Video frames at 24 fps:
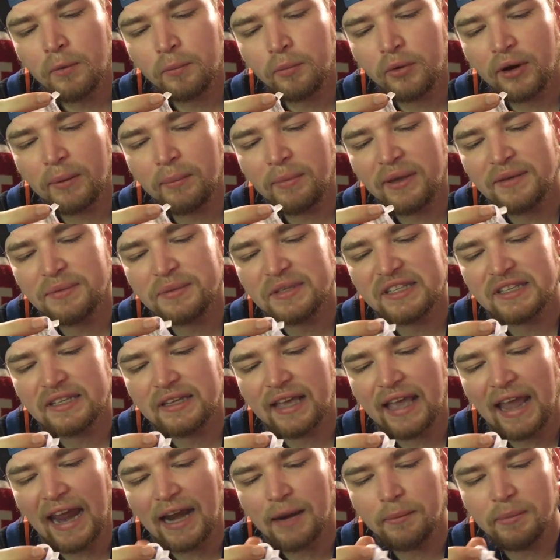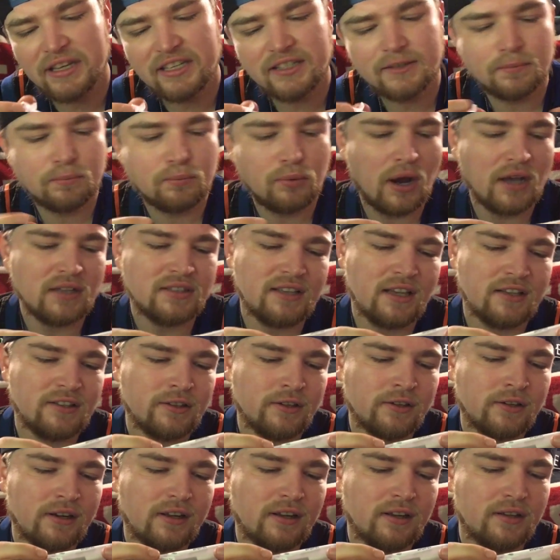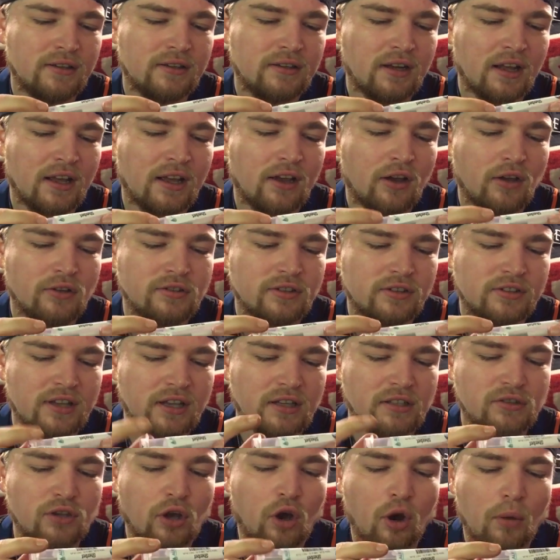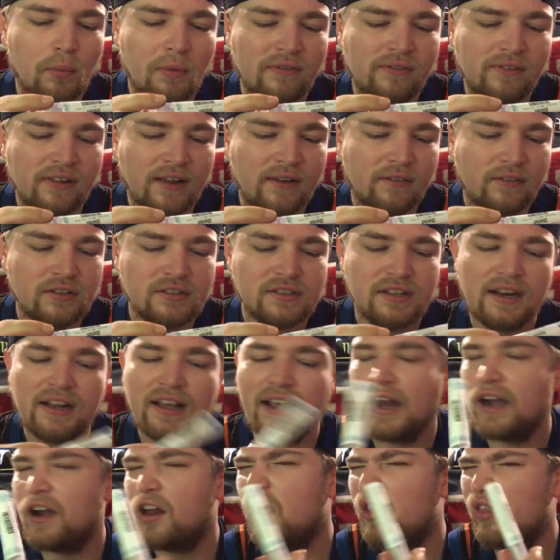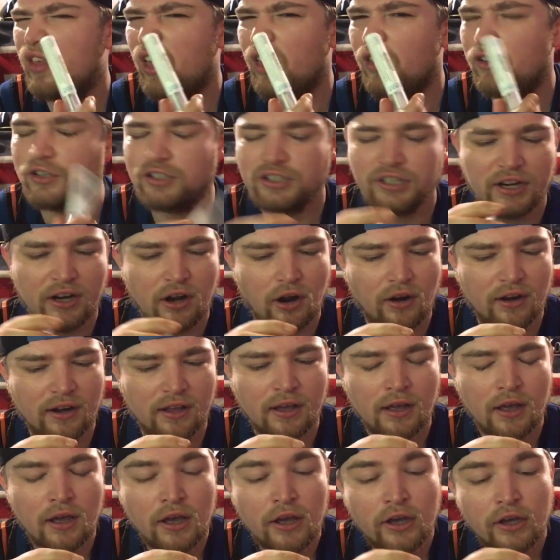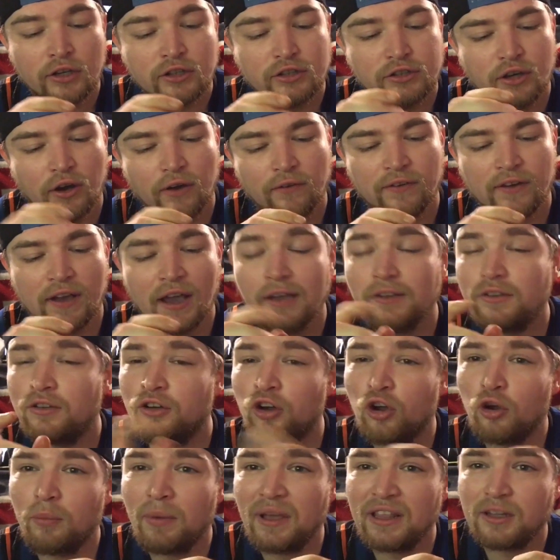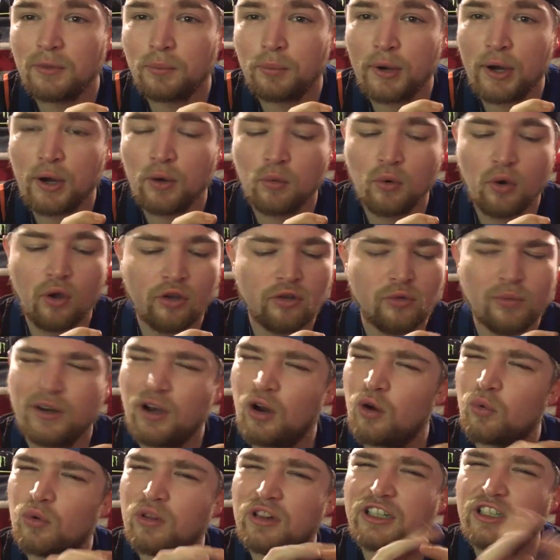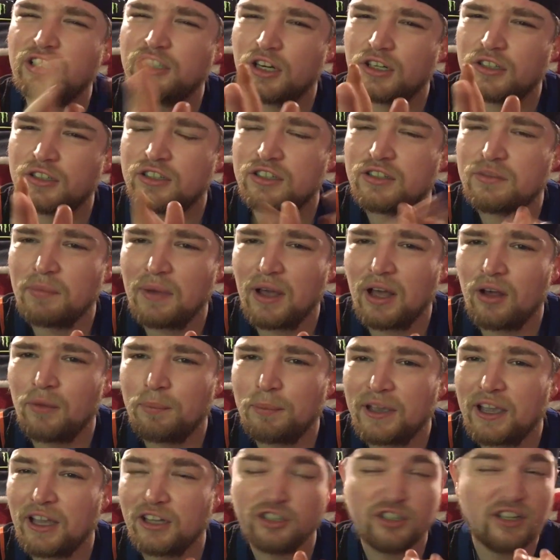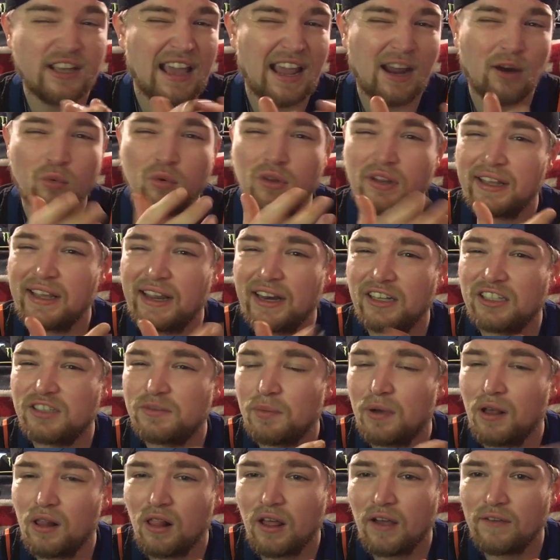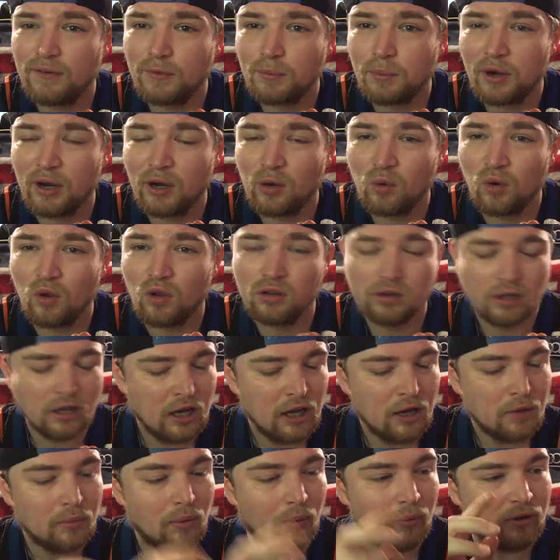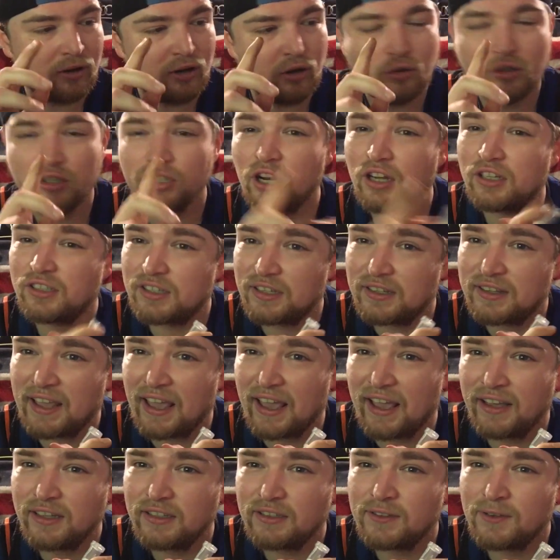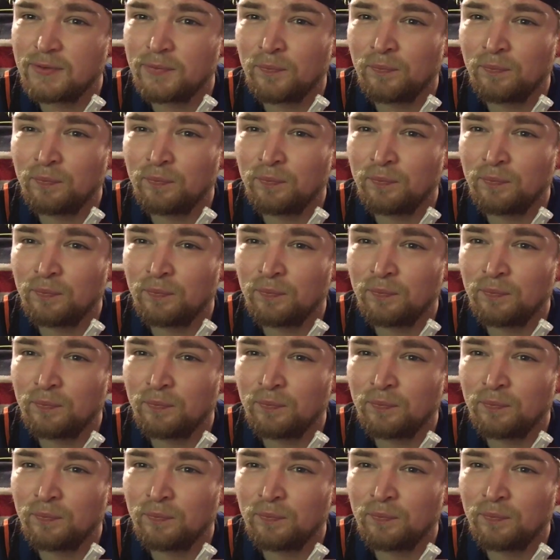premium cannabis processor, and it also says Tahoma flavors, then it got all the other shit on it. So if you guys don't know about the pre-rolls, we don't really judge the smell because you can't really get a smell off of pre-rolls, but we do judge the taste.